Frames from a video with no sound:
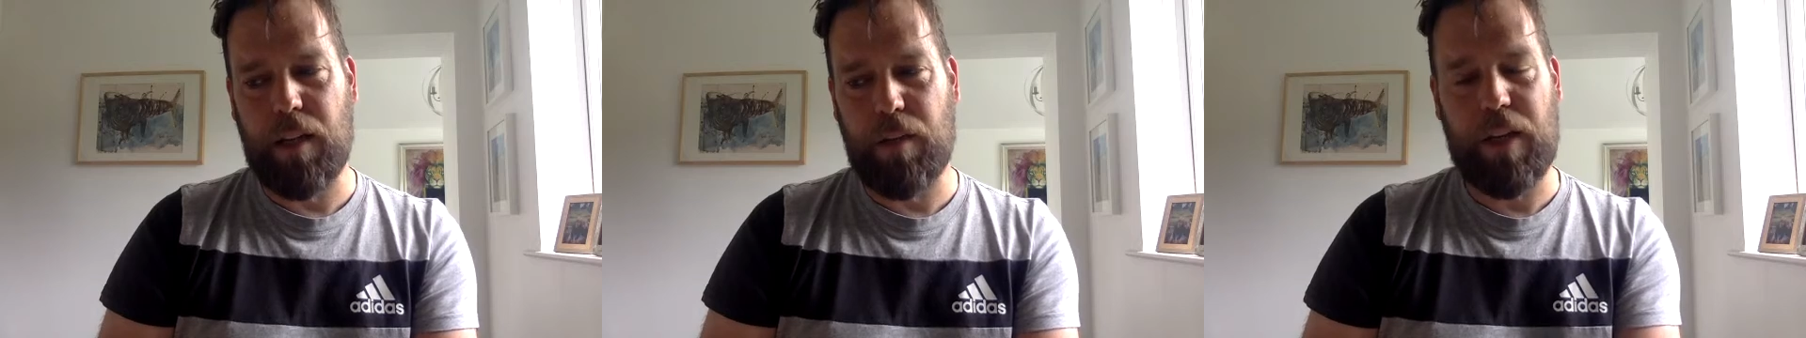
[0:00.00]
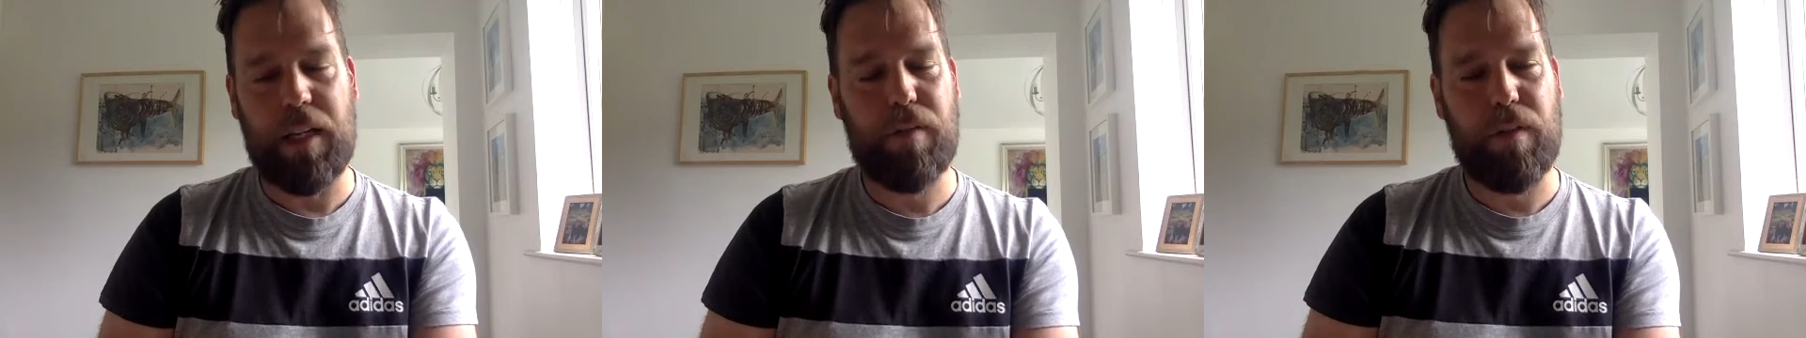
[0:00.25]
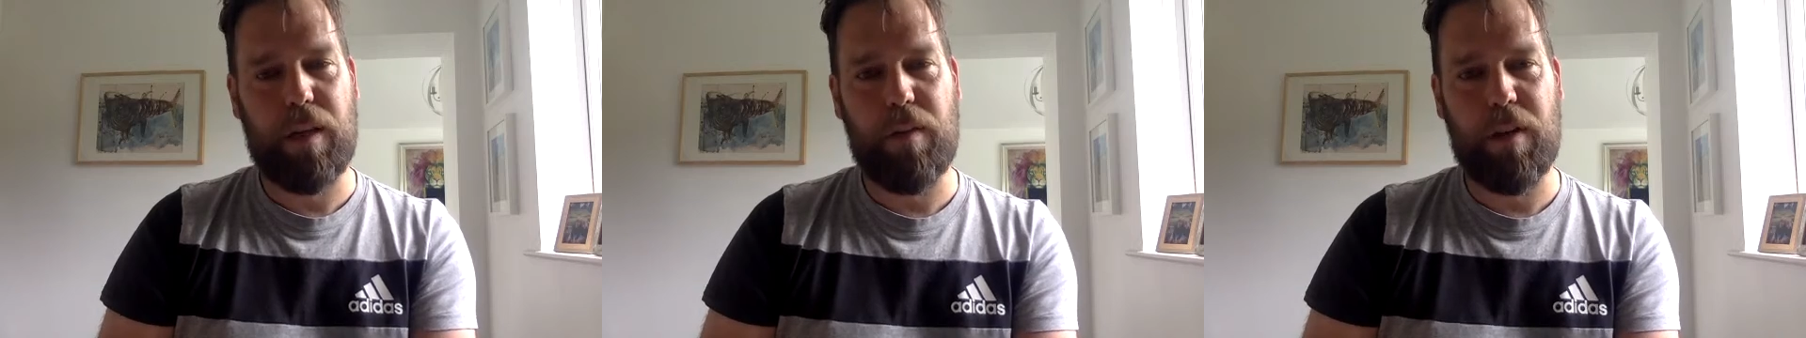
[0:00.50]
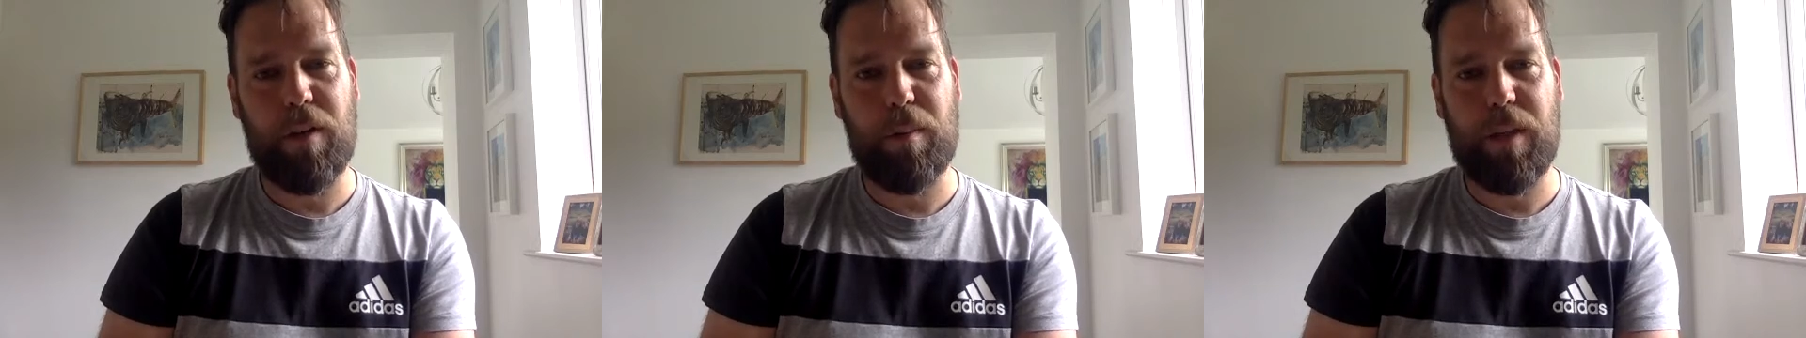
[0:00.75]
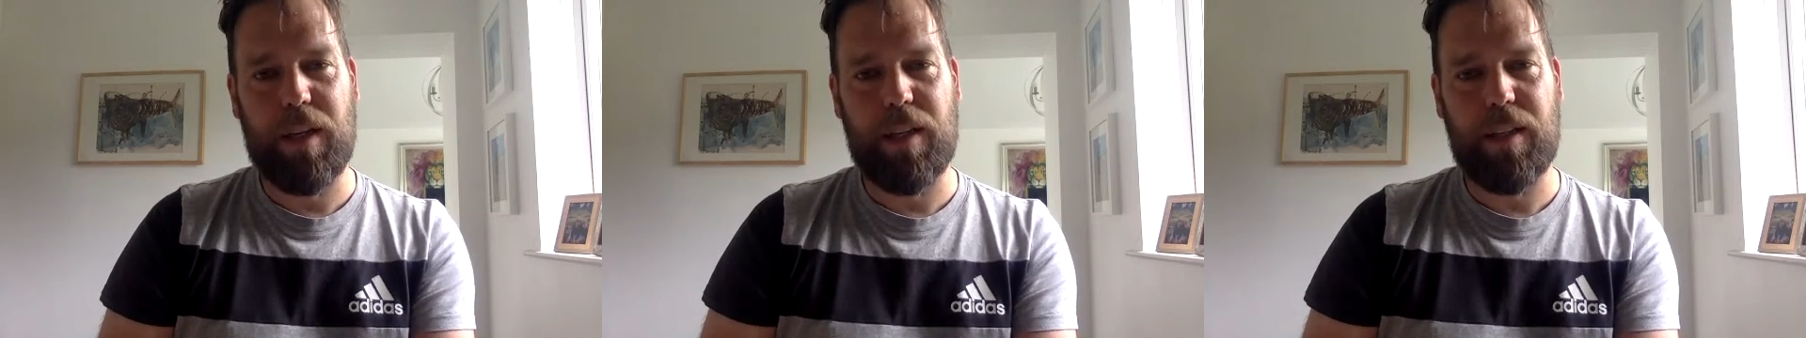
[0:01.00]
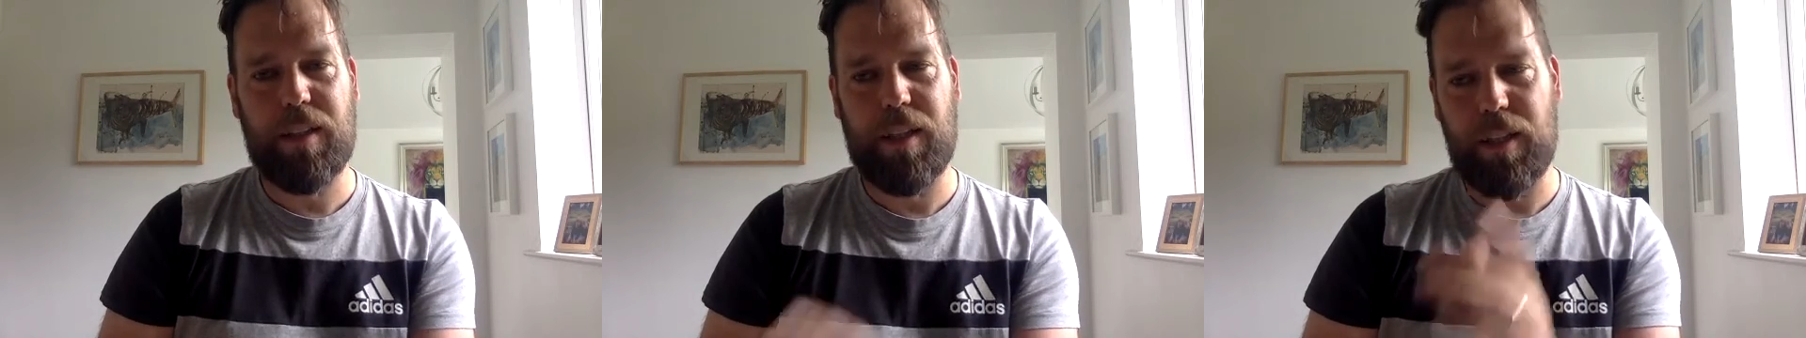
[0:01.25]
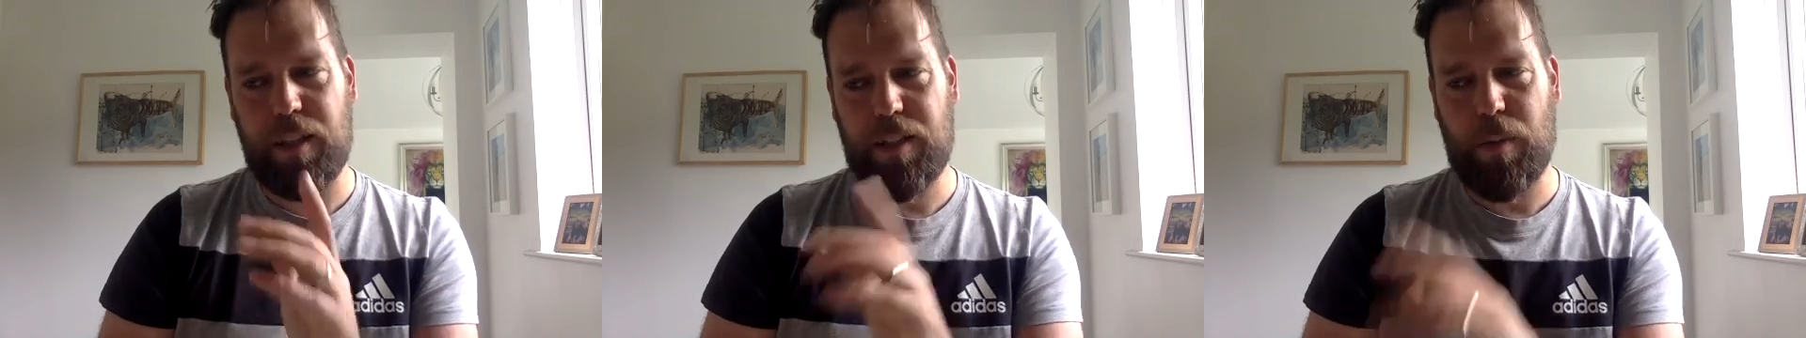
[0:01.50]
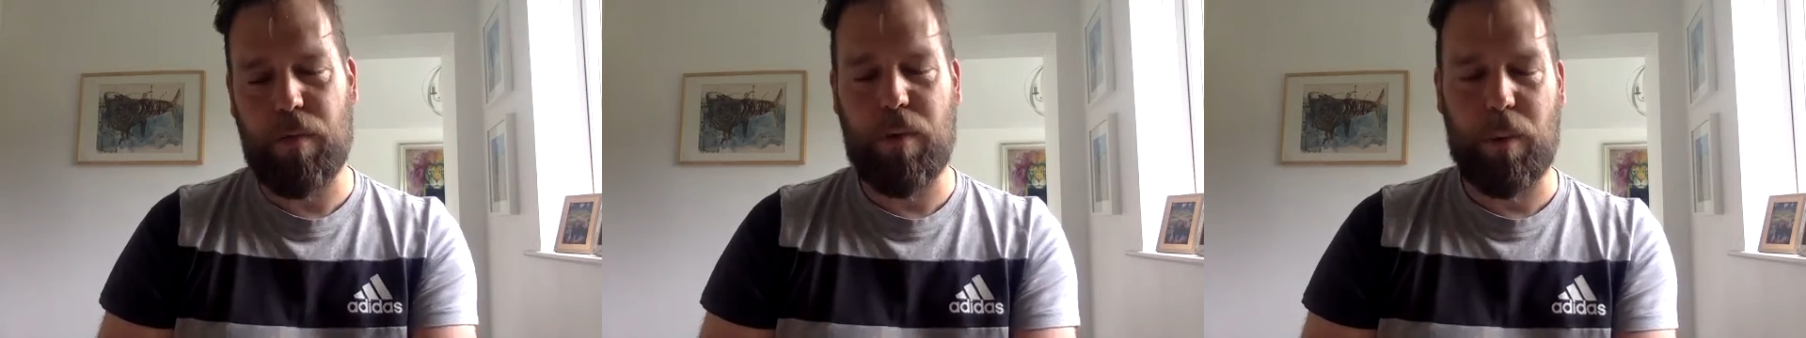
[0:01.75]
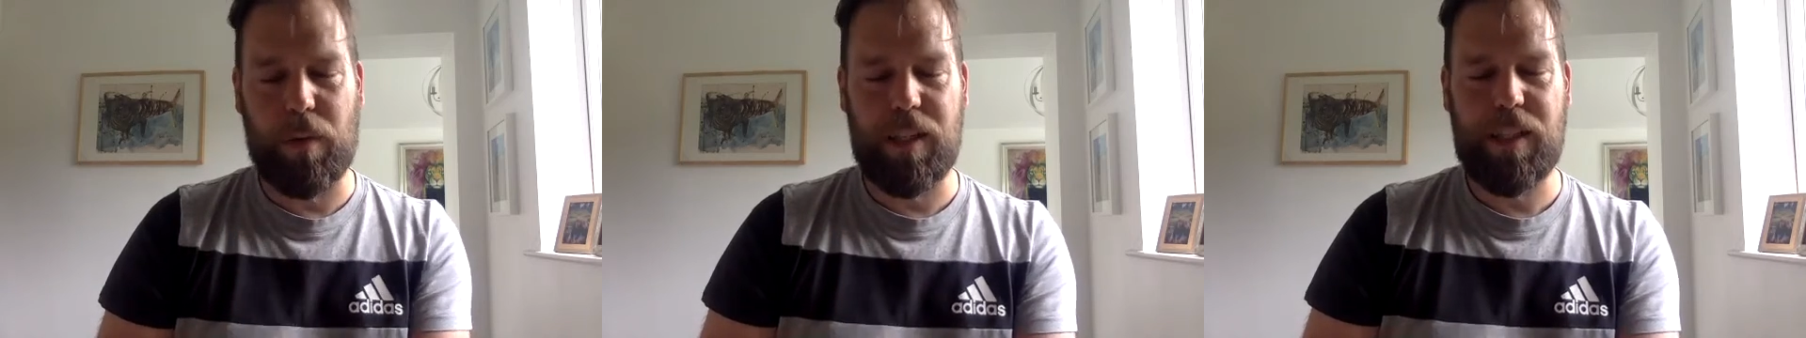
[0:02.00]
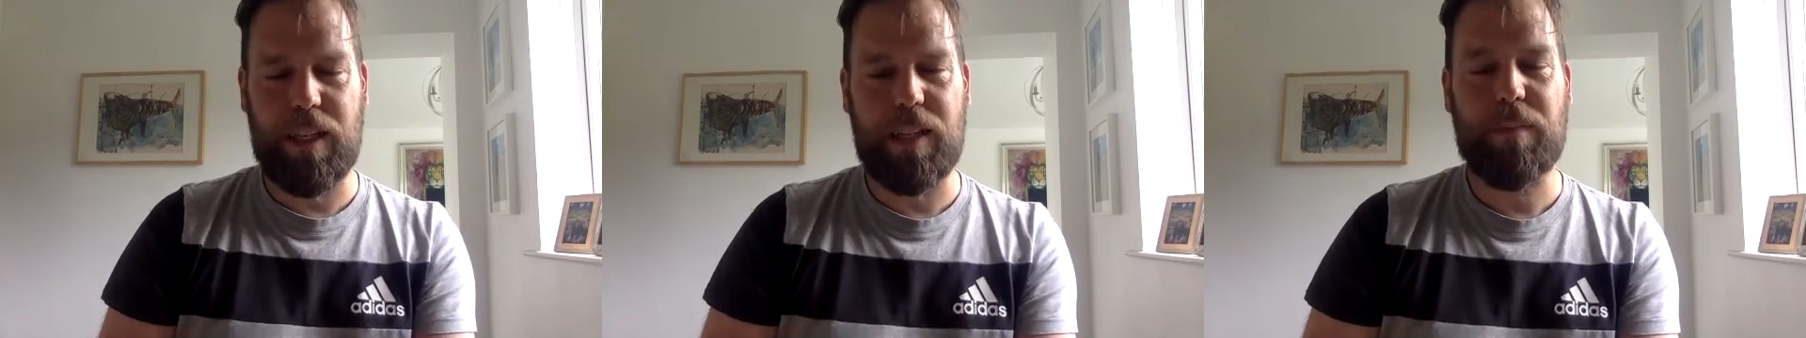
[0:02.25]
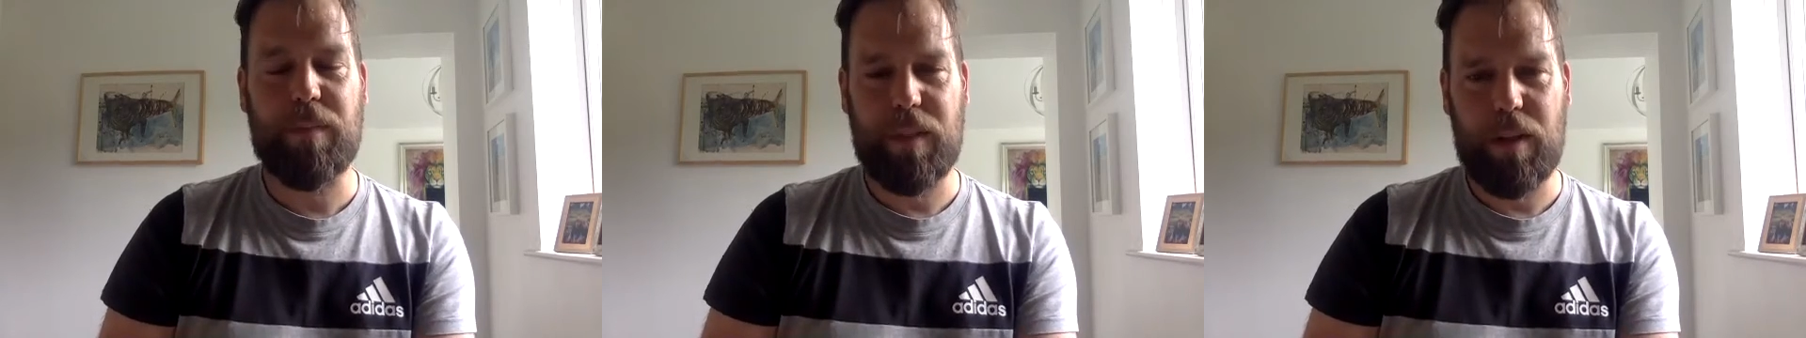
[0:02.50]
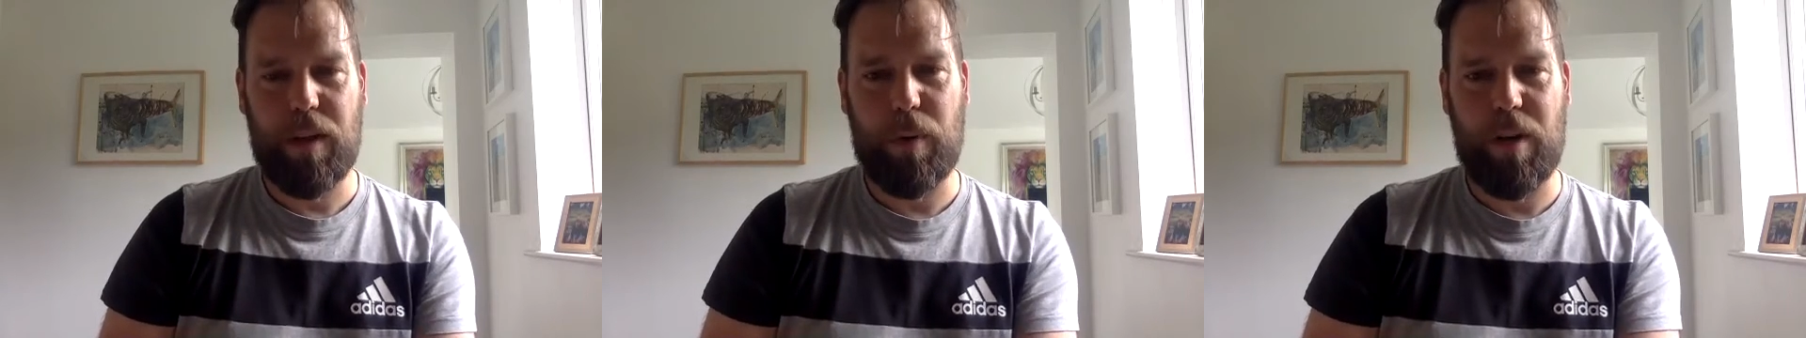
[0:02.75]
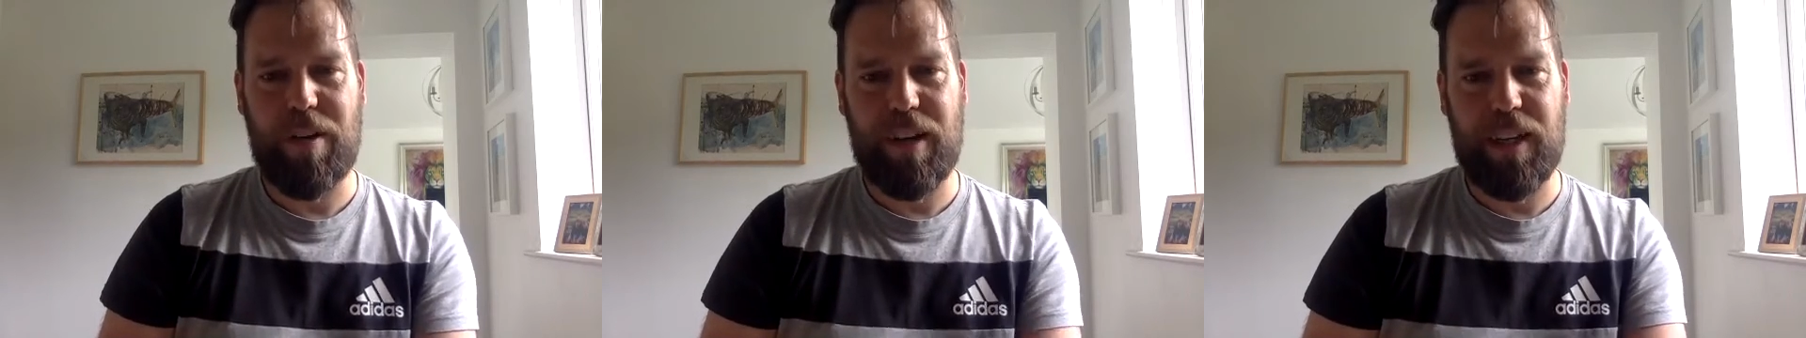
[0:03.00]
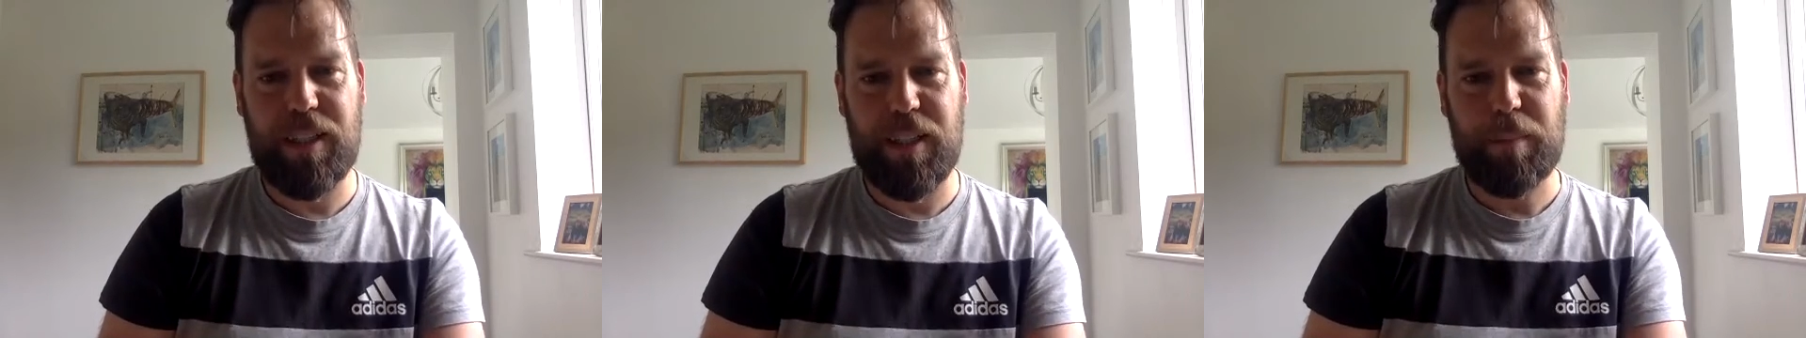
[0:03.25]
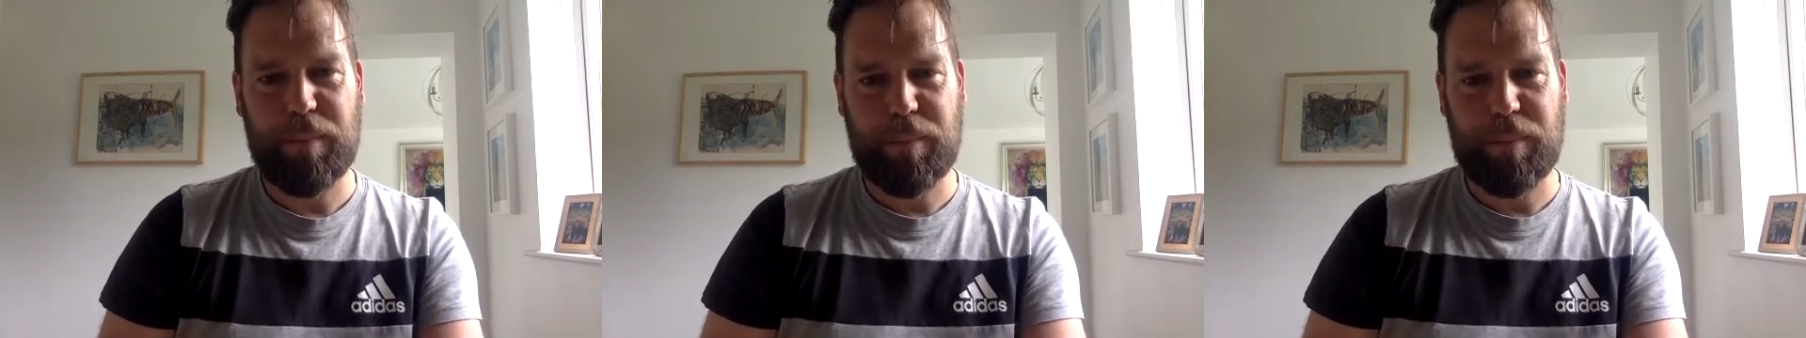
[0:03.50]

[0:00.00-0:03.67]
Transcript: thanks for giving an update to everyone listening in. Appreciated.